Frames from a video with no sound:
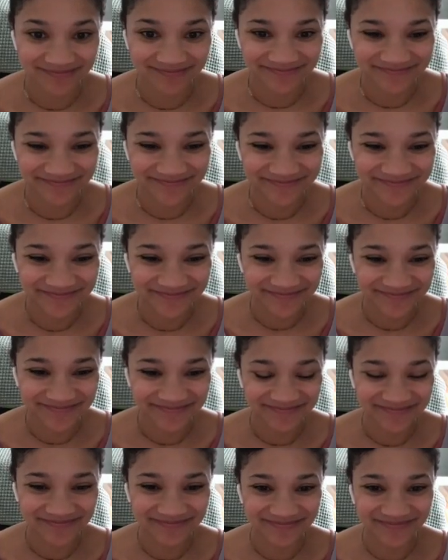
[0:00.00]

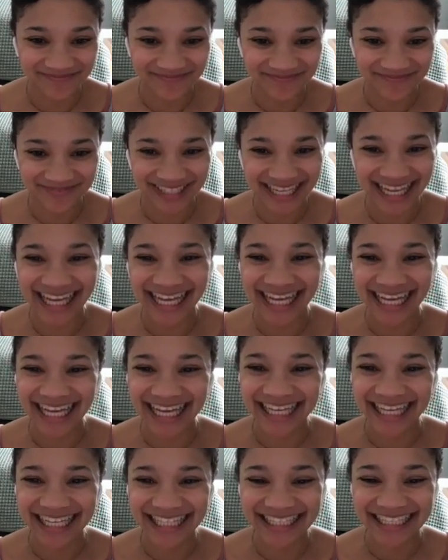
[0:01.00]

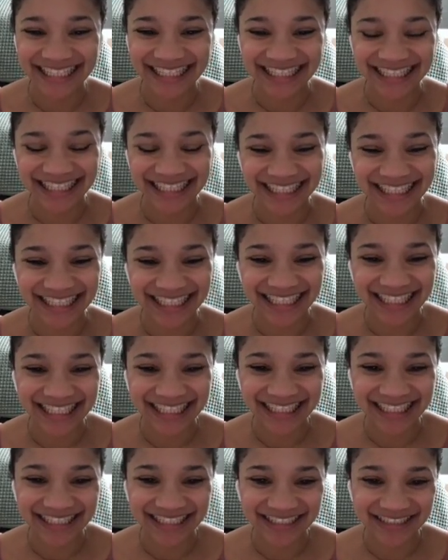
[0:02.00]

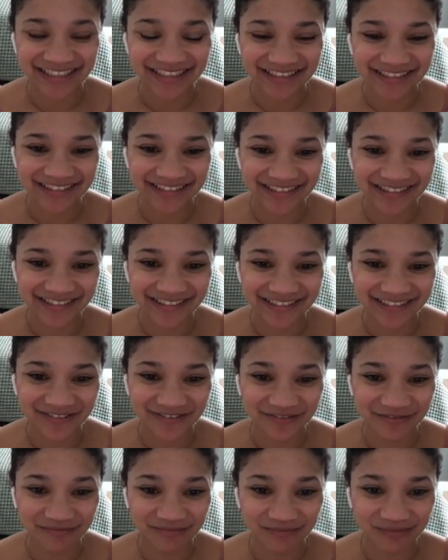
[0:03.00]

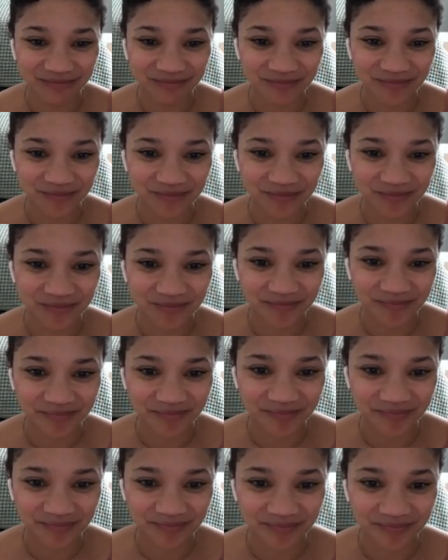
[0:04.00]

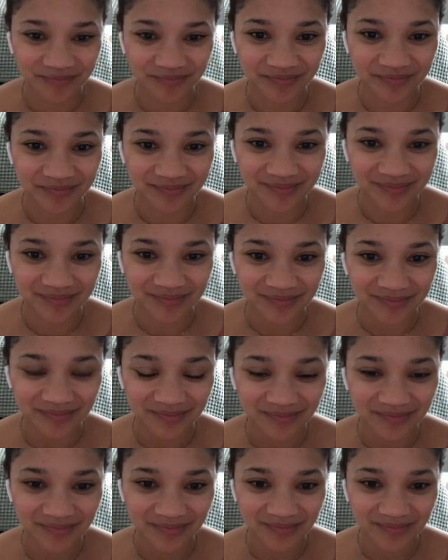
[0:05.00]

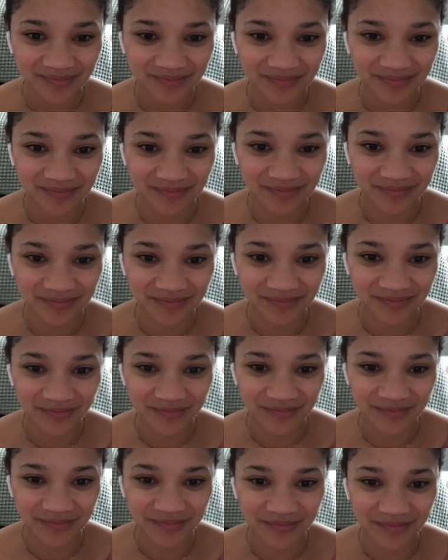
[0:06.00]

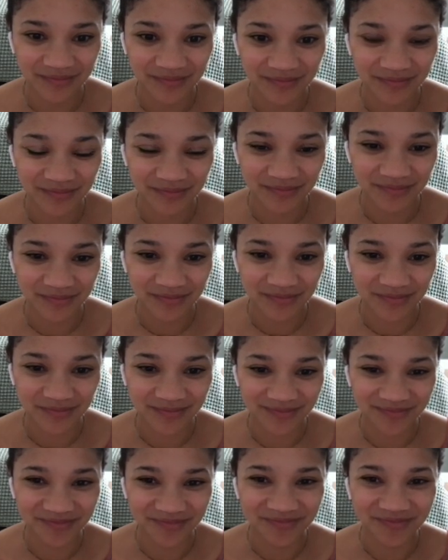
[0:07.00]
The person shown says nothing.